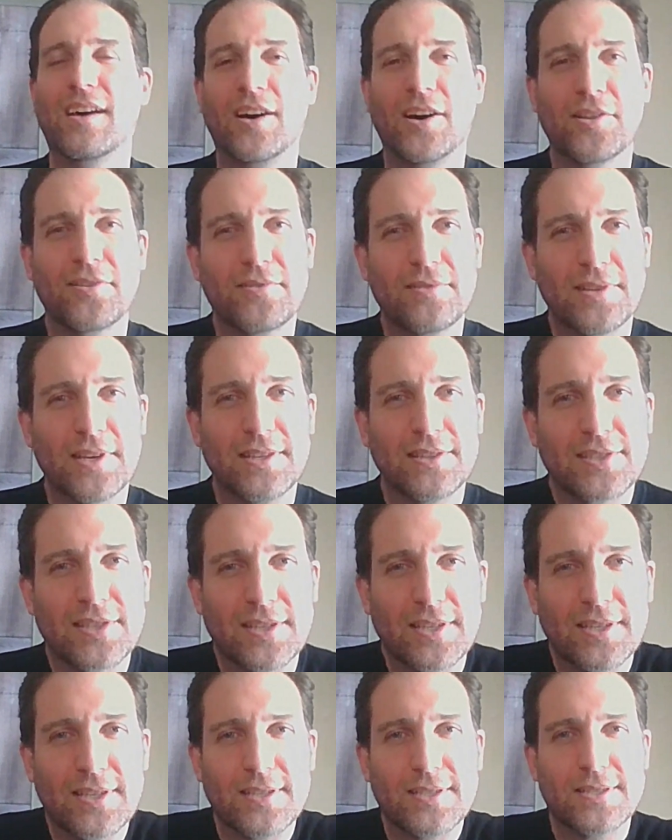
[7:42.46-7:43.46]
Other than
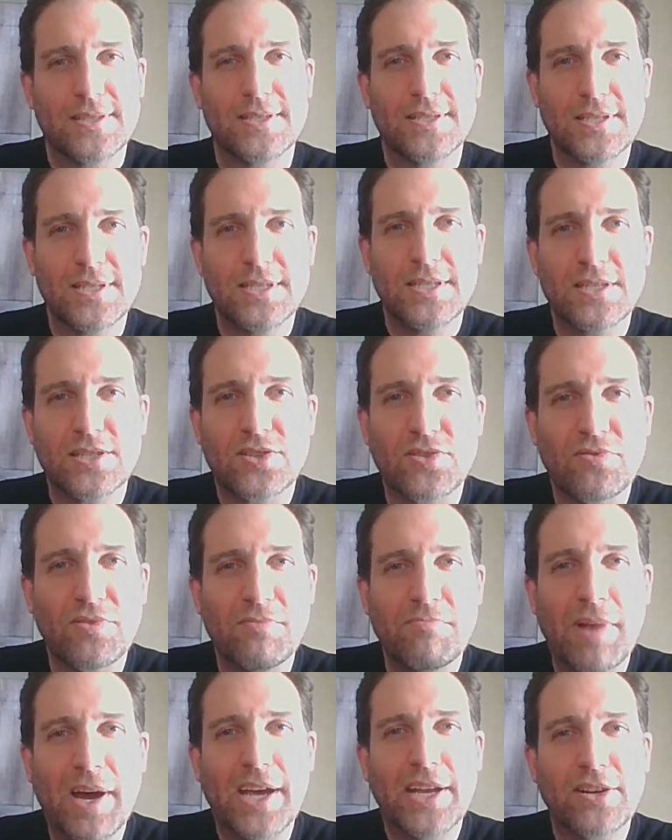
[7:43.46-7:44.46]
to
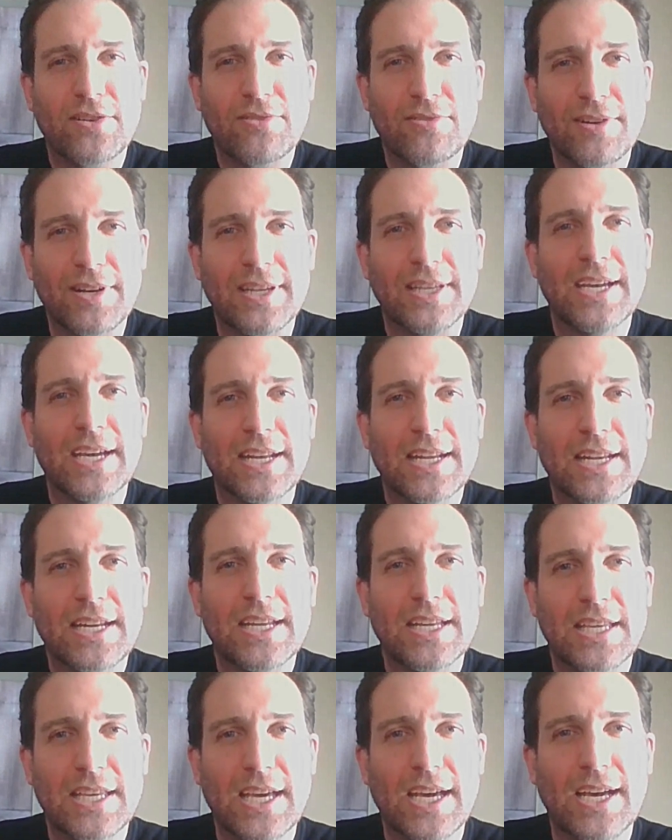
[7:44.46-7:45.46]
remind her again and
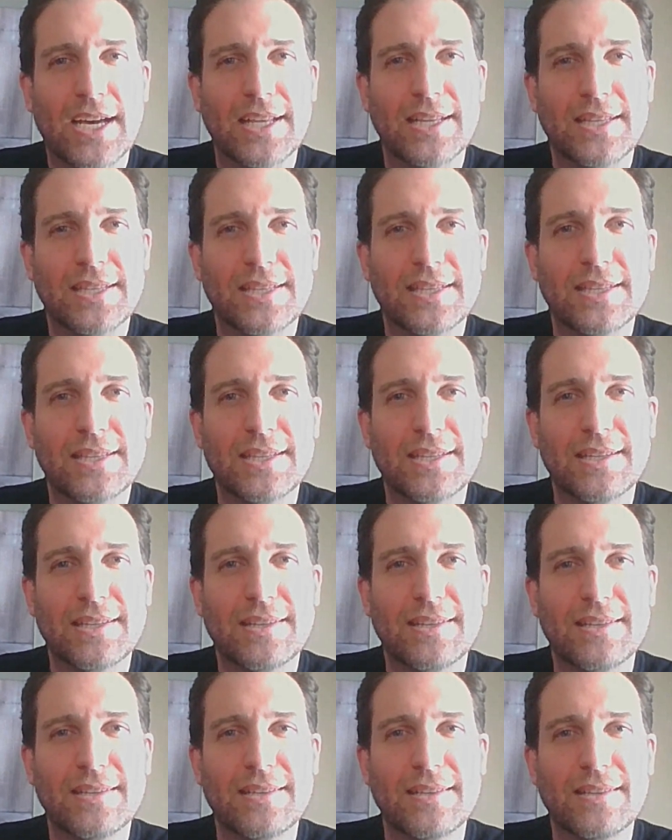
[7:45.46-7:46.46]
again
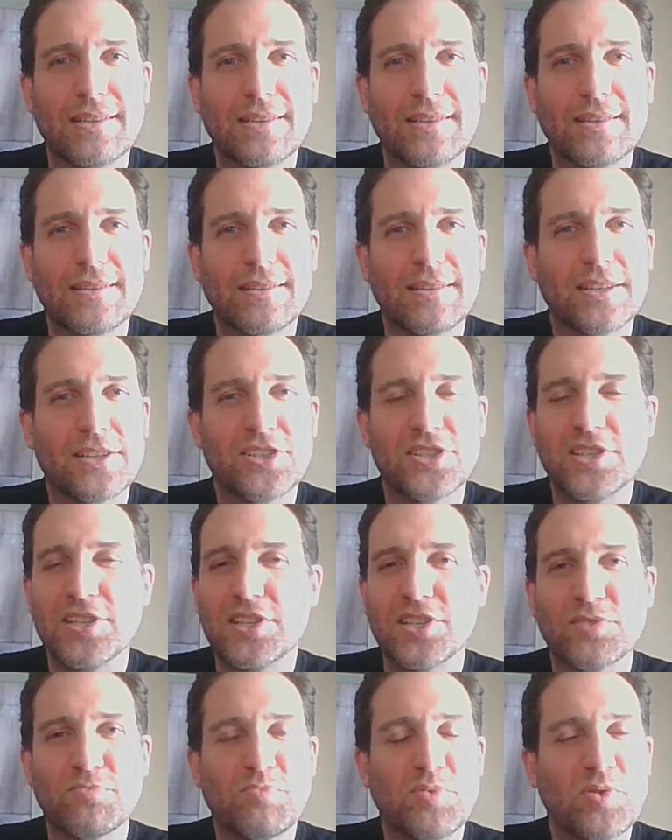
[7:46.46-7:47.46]
that
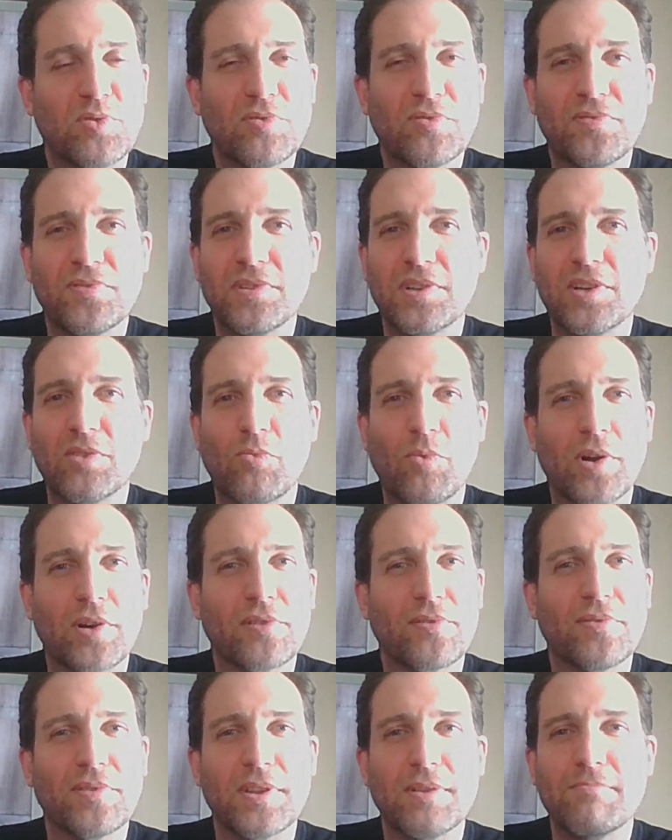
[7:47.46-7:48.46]
she is beautifully and
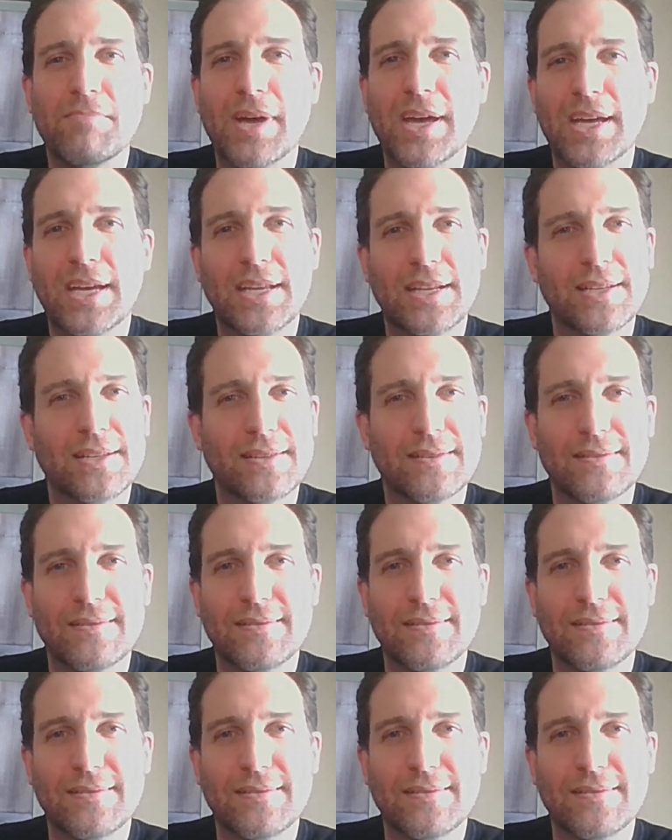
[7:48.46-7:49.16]
wonderfully made